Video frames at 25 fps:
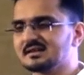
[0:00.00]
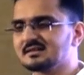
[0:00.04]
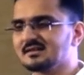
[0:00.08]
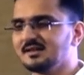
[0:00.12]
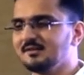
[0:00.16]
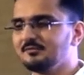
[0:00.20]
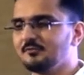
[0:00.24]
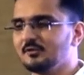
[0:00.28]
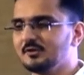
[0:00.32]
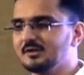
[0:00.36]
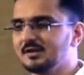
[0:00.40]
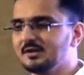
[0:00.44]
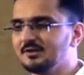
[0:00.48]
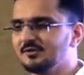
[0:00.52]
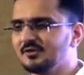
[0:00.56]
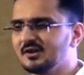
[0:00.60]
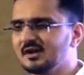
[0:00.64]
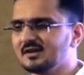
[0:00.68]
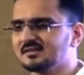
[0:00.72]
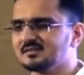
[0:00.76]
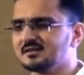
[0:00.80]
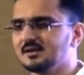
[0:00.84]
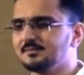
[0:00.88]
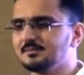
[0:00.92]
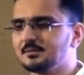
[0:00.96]

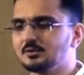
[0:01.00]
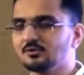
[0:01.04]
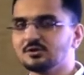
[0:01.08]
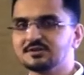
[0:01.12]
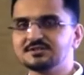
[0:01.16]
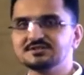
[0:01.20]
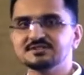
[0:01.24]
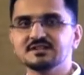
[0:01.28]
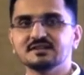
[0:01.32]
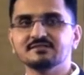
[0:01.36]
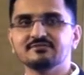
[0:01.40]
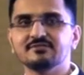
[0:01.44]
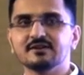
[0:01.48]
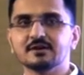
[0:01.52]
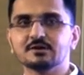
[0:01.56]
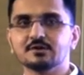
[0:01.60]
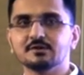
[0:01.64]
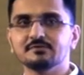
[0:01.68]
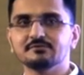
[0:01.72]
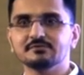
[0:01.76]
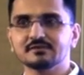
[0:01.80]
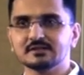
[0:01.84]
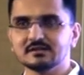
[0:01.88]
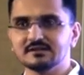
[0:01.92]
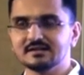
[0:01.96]
sulfonylureas up to a GFR
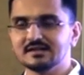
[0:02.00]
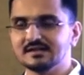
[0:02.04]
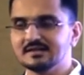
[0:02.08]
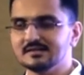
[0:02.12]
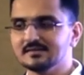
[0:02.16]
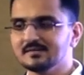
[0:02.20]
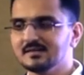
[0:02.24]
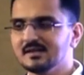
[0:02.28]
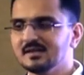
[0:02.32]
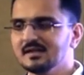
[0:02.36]
of 30.